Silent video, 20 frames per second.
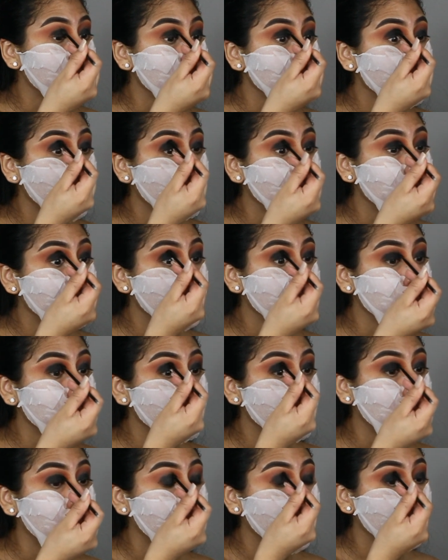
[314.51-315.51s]
you have been
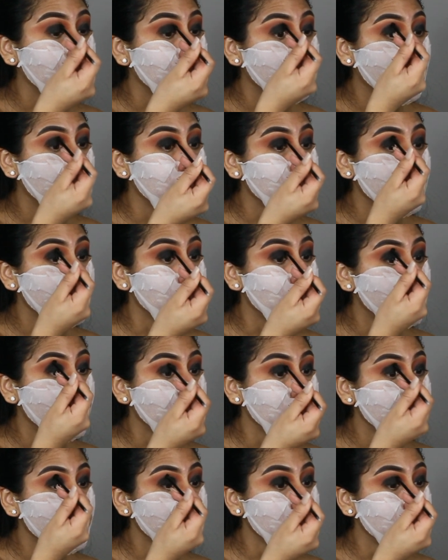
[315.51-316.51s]
applying. And then
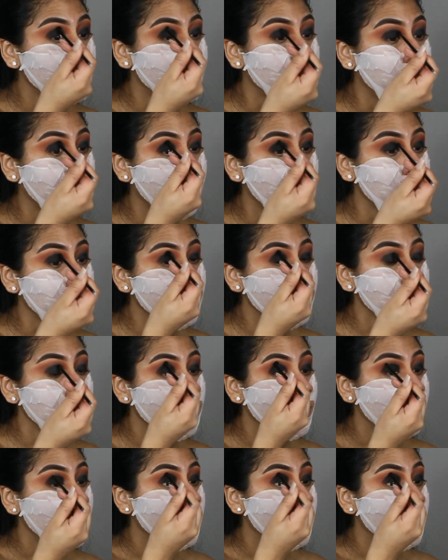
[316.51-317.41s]
work your way.